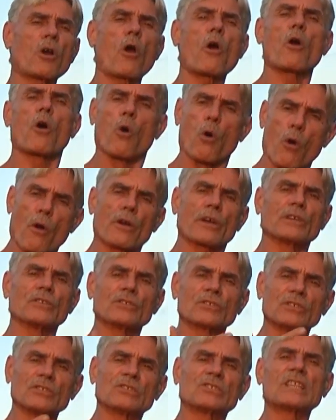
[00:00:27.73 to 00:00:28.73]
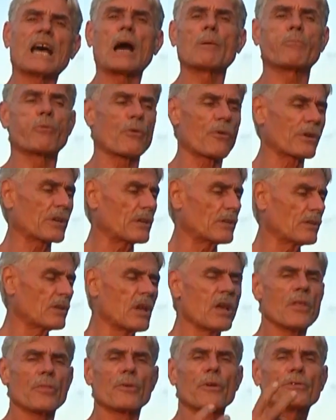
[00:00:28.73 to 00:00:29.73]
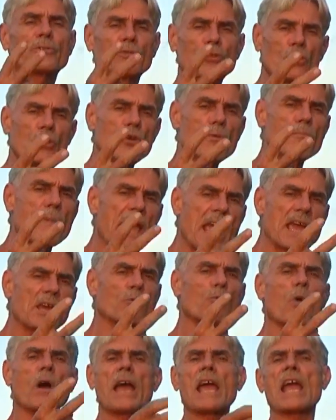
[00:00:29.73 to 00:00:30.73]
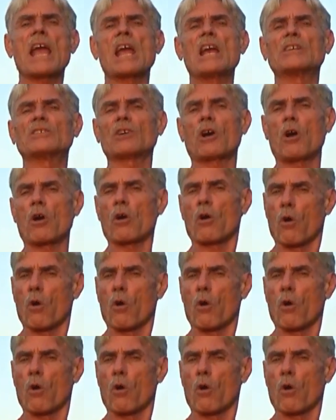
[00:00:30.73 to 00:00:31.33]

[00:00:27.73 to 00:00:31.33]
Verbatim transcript: our organs can stop working. There are two main ways our